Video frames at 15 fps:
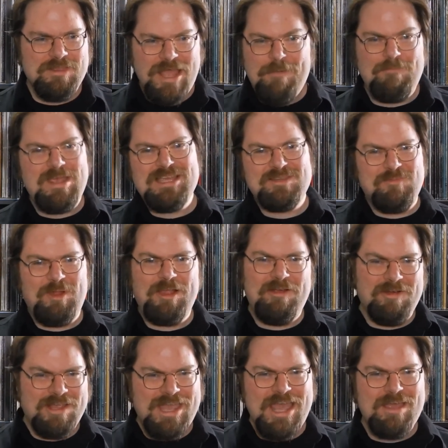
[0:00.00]
That bass
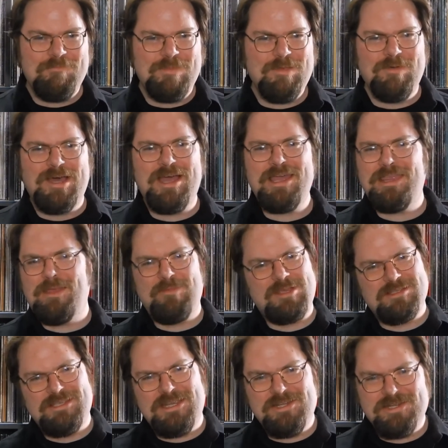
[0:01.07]
player can't be behind them
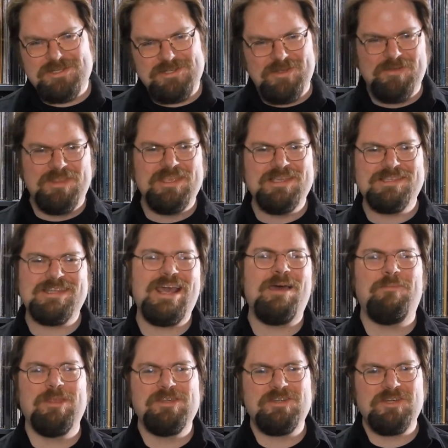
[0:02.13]
because they just showed the
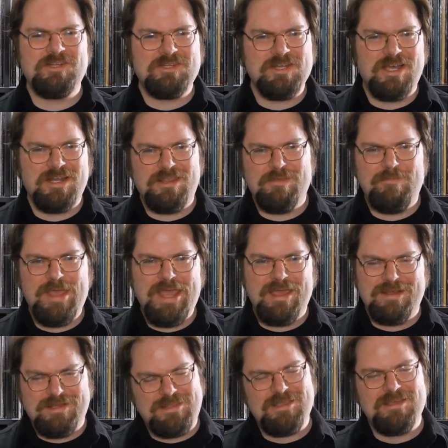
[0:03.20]
establishing shot of the
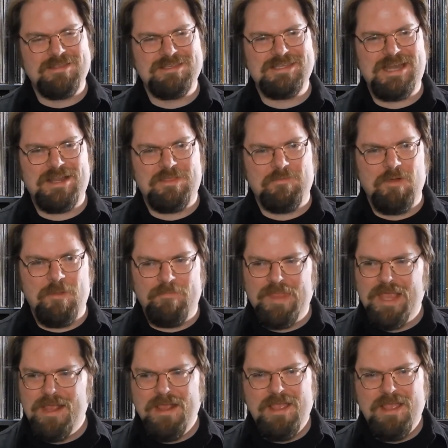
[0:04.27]
band on the other side of the room.